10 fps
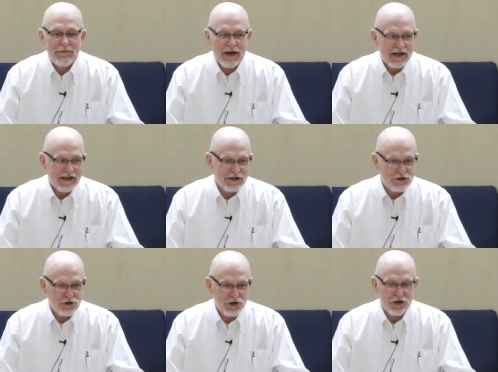But I can
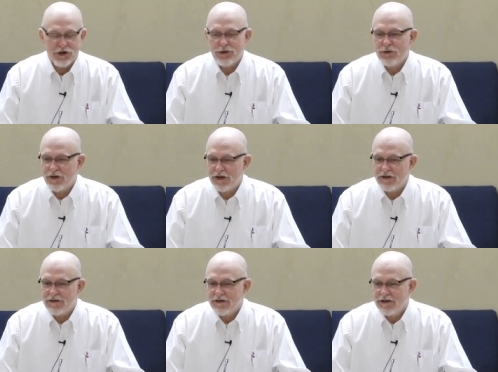assure you
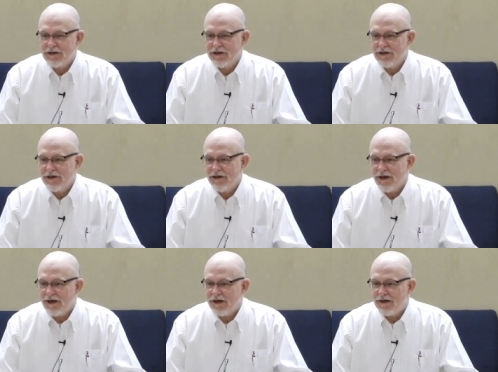that
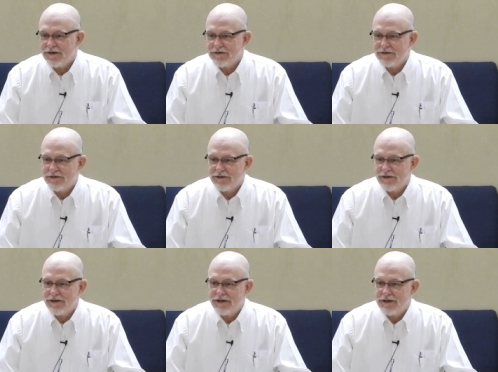uh,
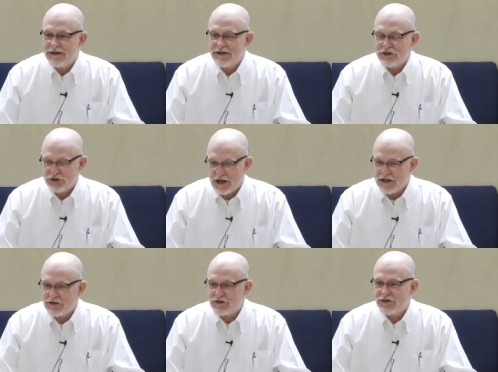
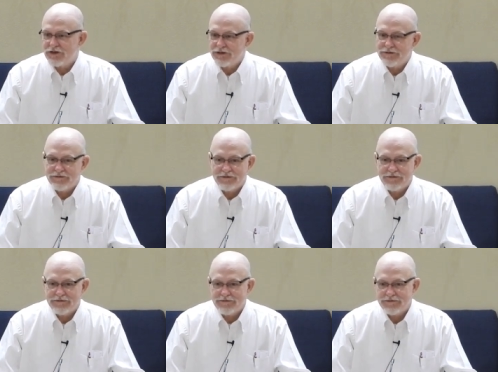Satan's
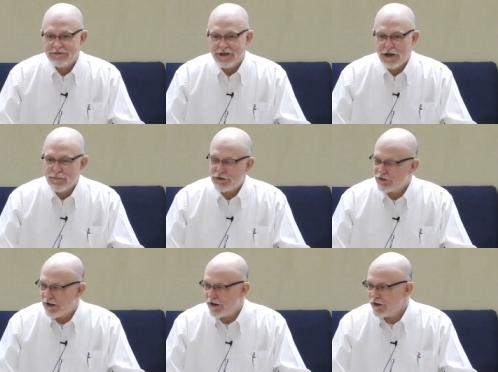
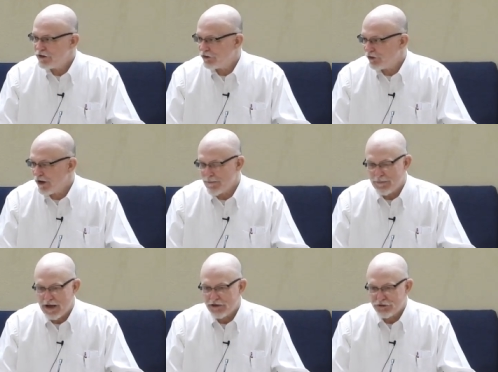emissaries or
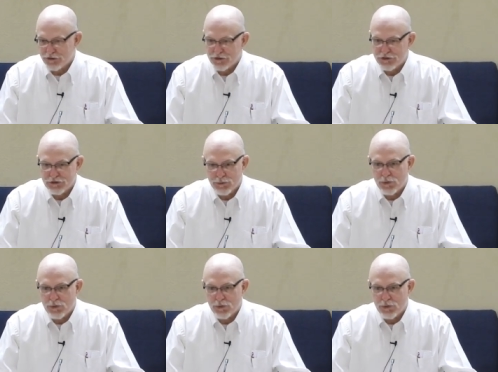ambassadors or